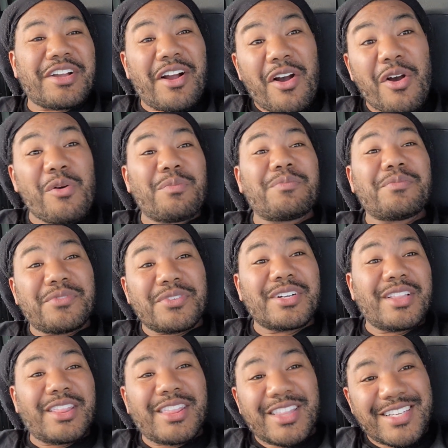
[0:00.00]

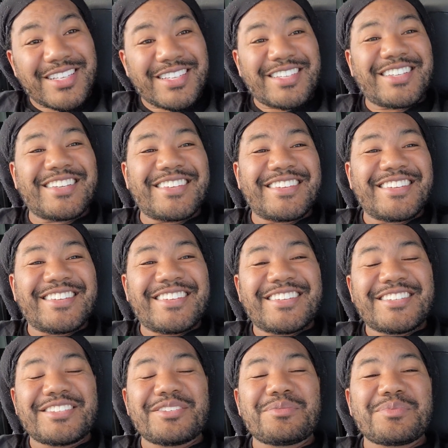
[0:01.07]
Hopefully. You
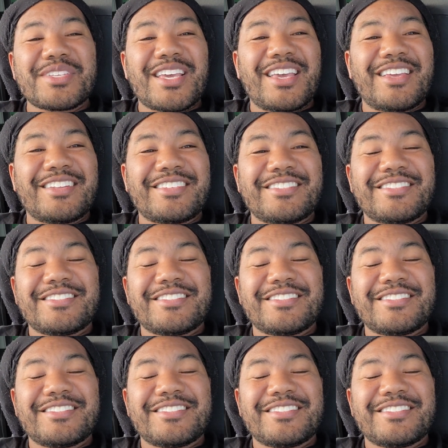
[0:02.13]
know what I'm saying?